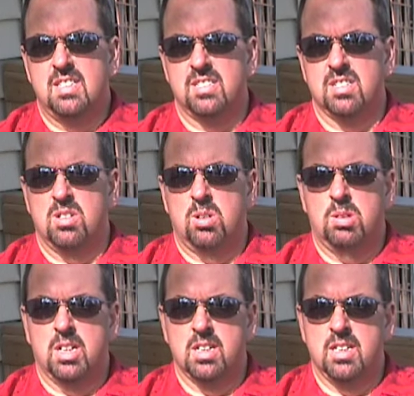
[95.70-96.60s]
doesn't go
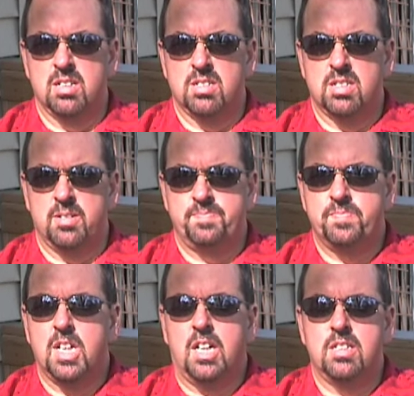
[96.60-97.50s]
well either, so
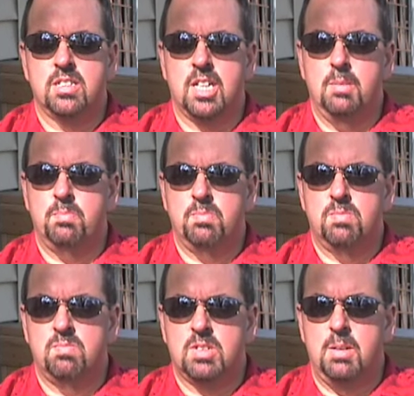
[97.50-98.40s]
I'll just keep
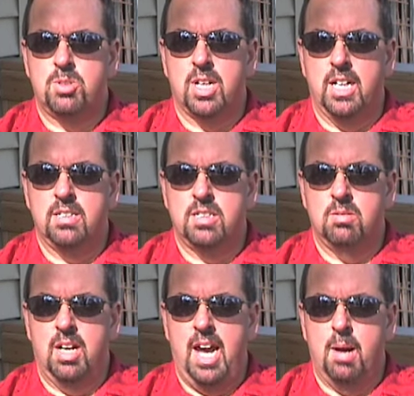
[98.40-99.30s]
trying and
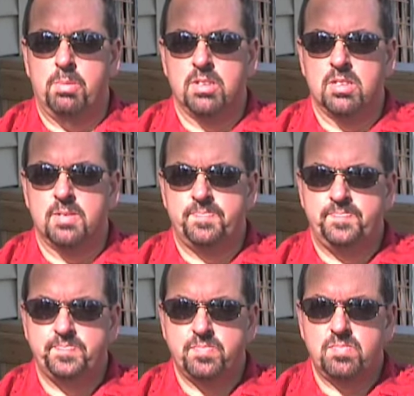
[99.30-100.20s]
see what happens.
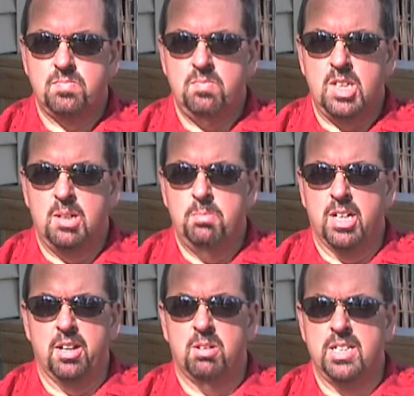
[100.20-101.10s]

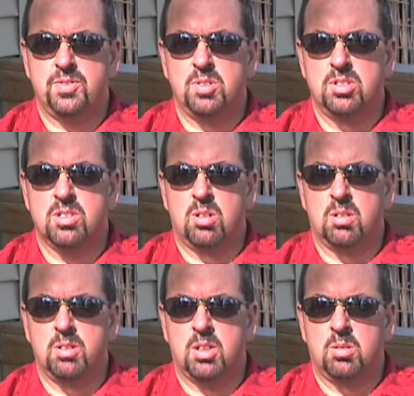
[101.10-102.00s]
But otherwise, food's
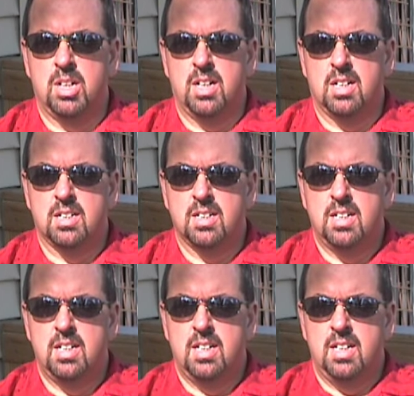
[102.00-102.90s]
going real well,
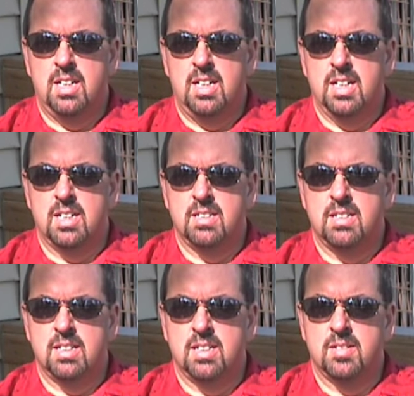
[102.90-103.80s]

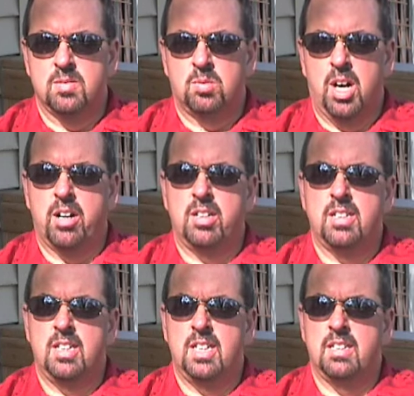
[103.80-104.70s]
and
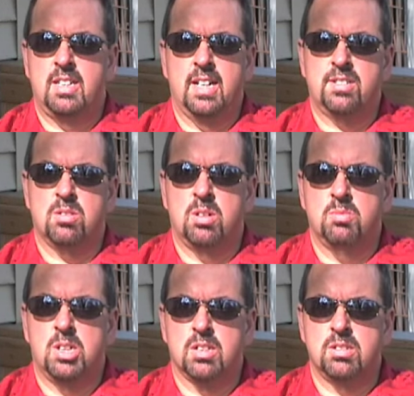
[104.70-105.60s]
water intake's
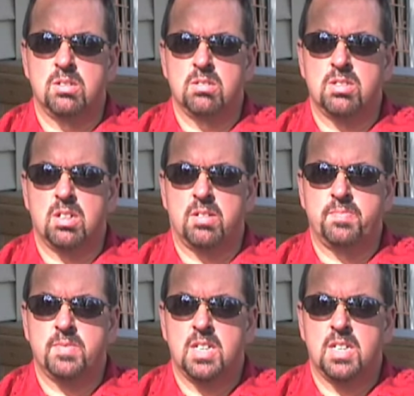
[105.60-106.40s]
going well too, so